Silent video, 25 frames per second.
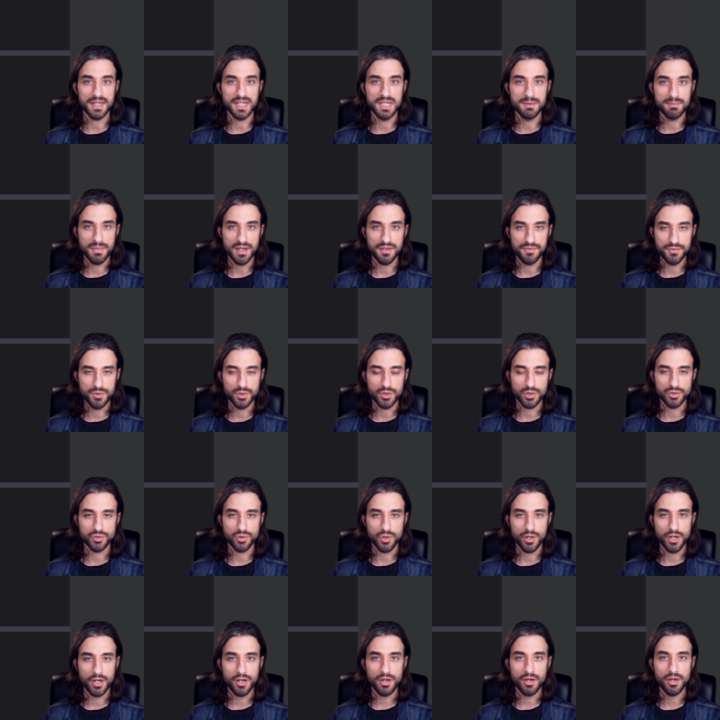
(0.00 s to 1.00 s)
in my view
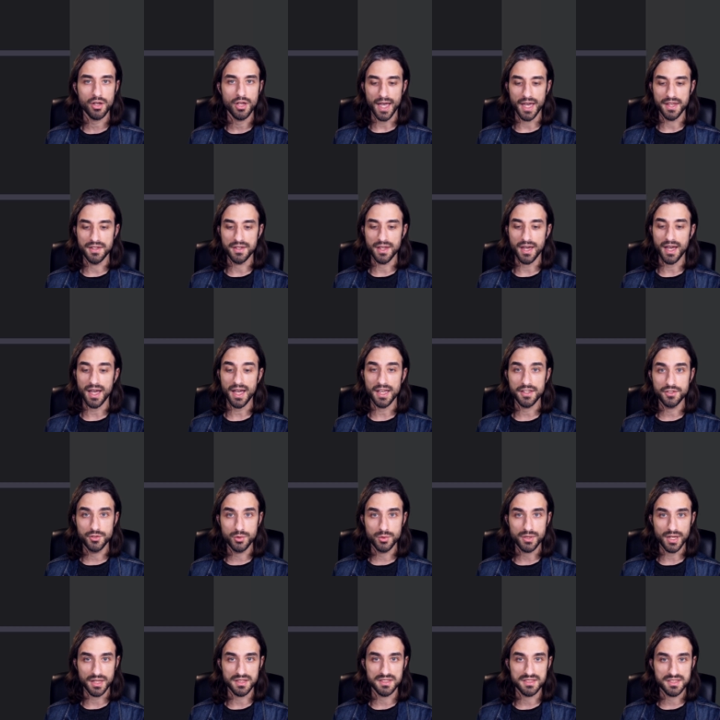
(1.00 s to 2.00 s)
controller and as
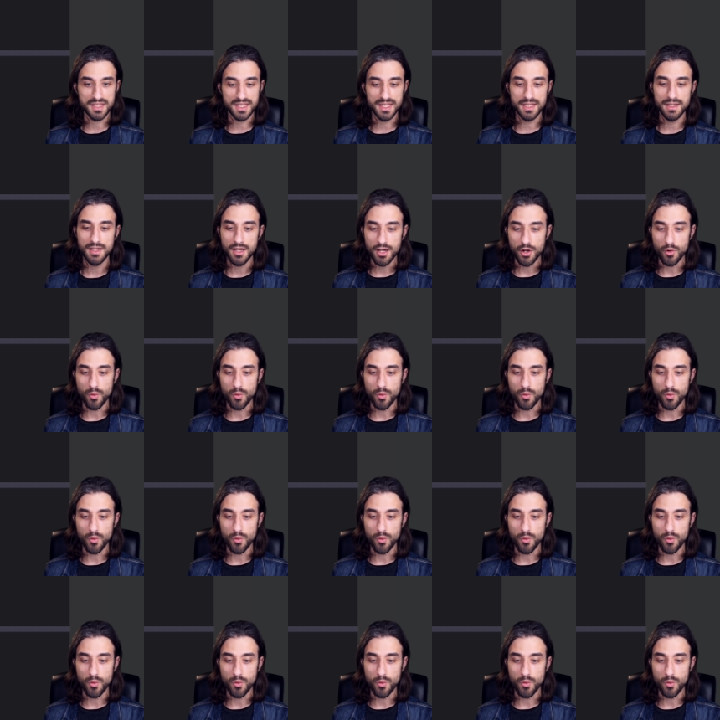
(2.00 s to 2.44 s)
you can see,